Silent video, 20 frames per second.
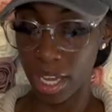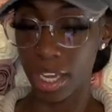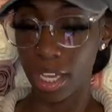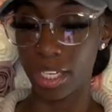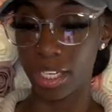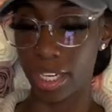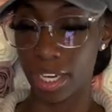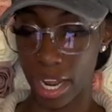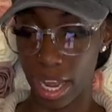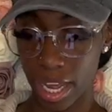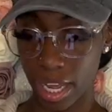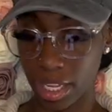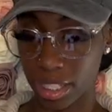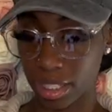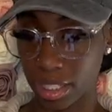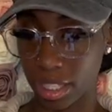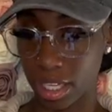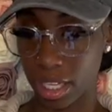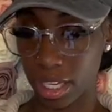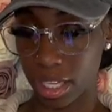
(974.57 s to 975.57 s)
next
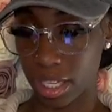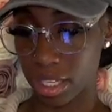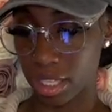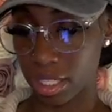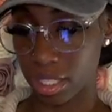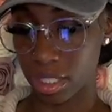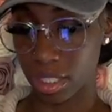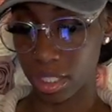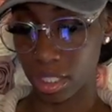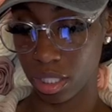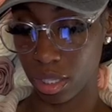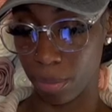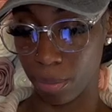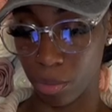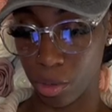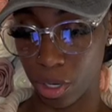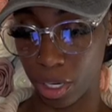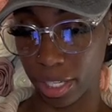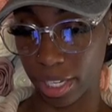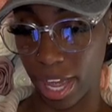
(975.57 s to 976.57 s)
is some
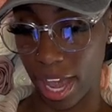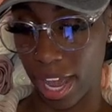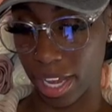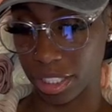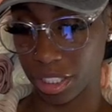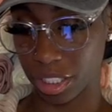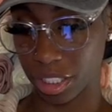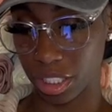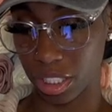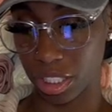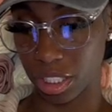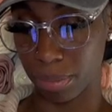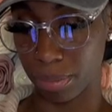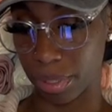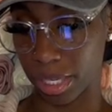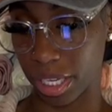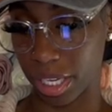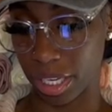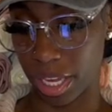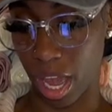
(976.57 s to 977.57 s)
more lashes.
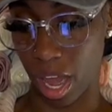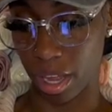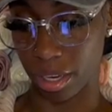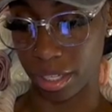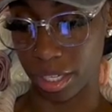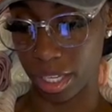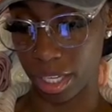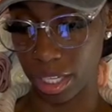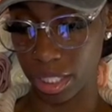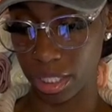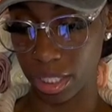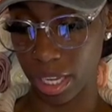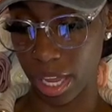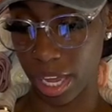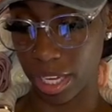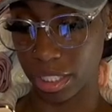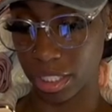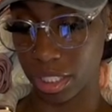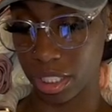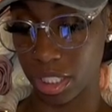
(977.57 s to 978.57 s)
But, y'all, these
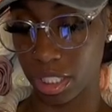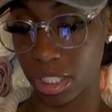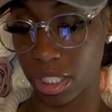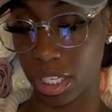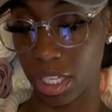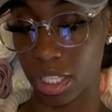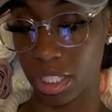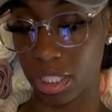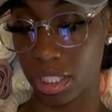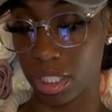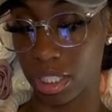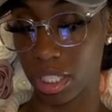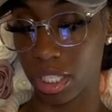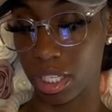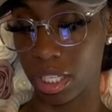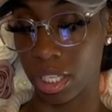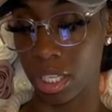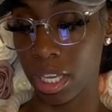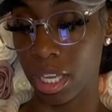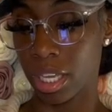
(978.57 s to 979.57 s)
lashes is
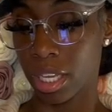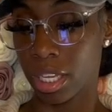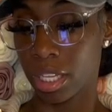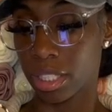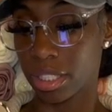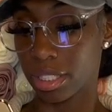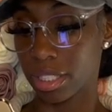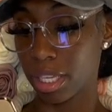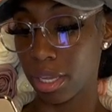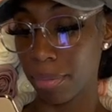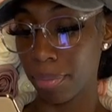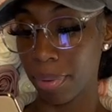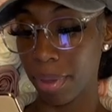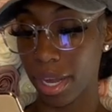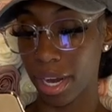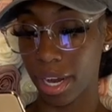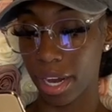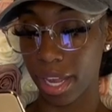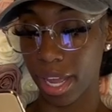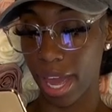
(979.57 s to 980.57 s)
the 10
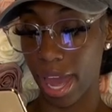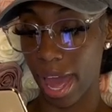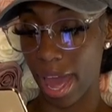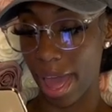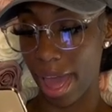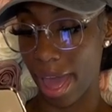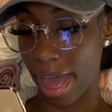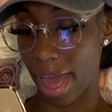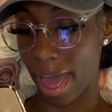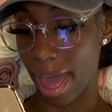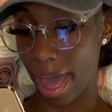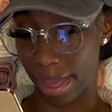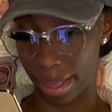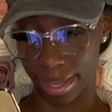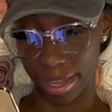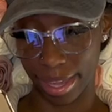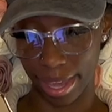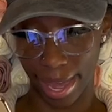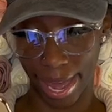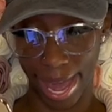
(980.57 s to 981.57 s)
pair cat,
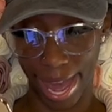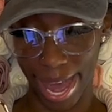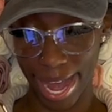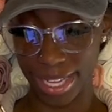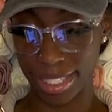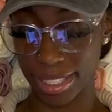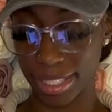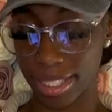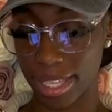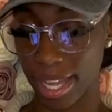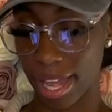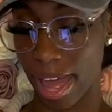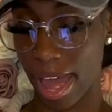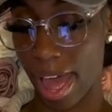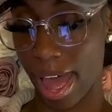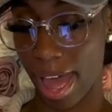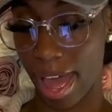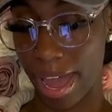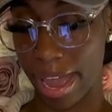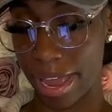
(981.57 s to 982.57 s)
cat
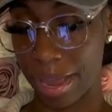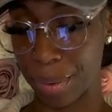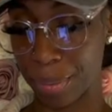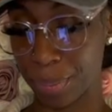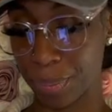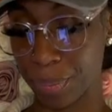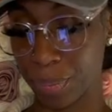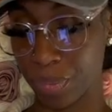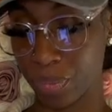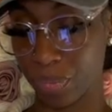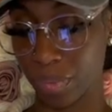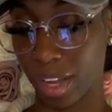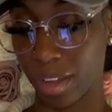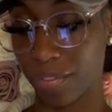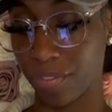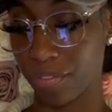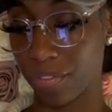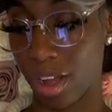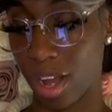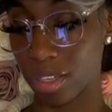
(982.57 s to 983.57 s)
eye
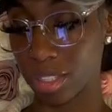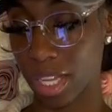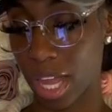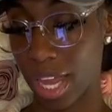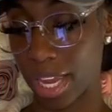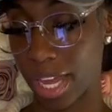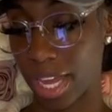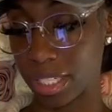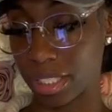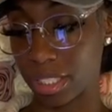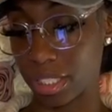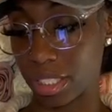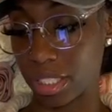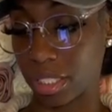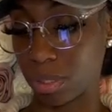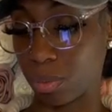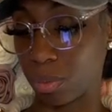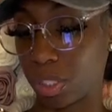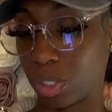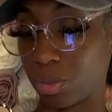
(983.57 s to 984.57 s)
false eyelashes,
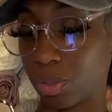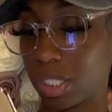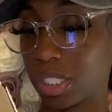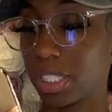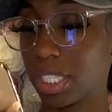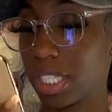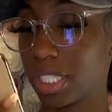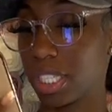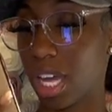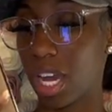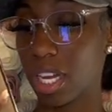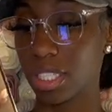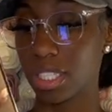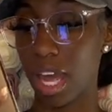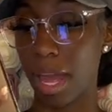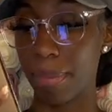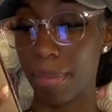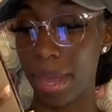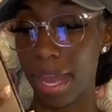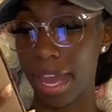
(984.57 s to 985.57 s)
which was $6.
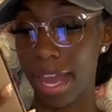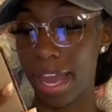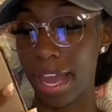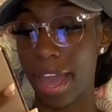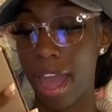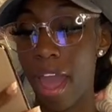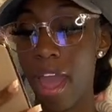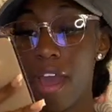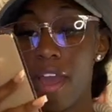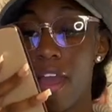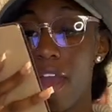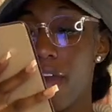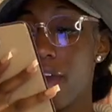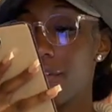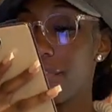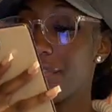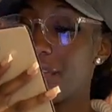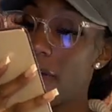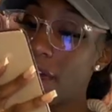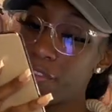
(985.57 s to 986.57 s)
I paid
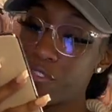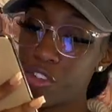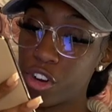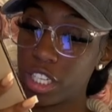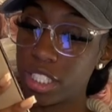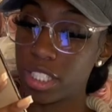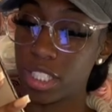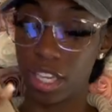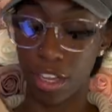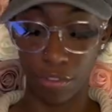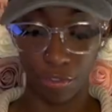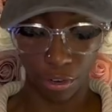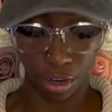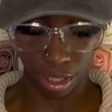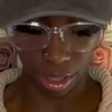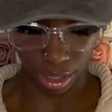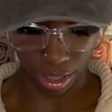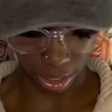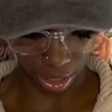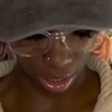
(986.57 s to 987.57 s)
five fourteen for
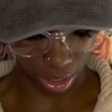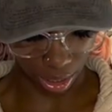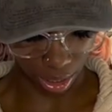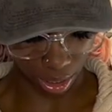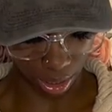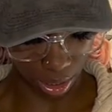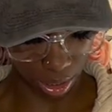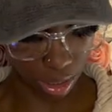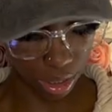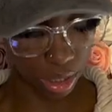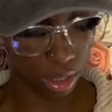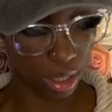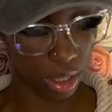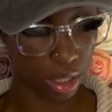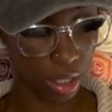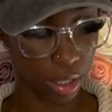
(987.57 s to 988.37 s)
these.